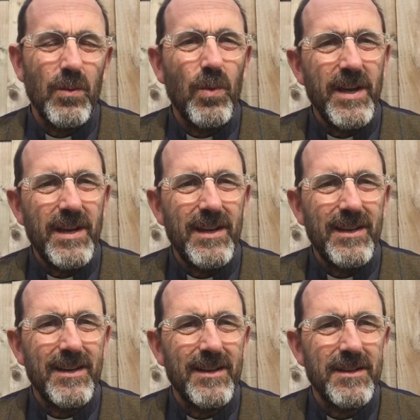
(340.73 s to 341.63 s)

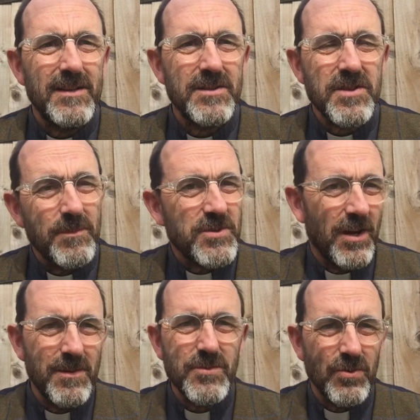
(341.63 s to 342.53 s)
we
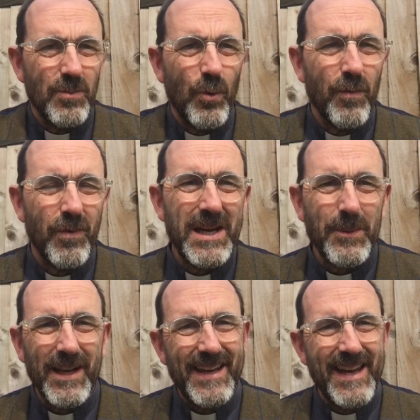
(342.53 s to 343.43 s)
sometimes, or more
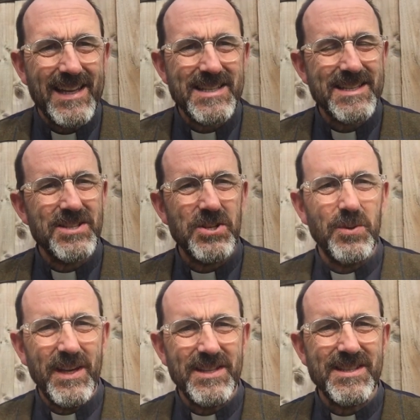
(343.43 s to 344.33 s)
frequently, get
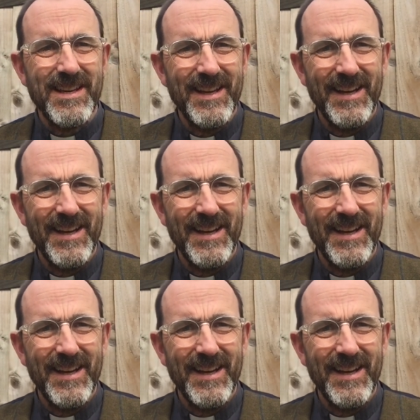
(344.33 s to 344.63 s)
to eat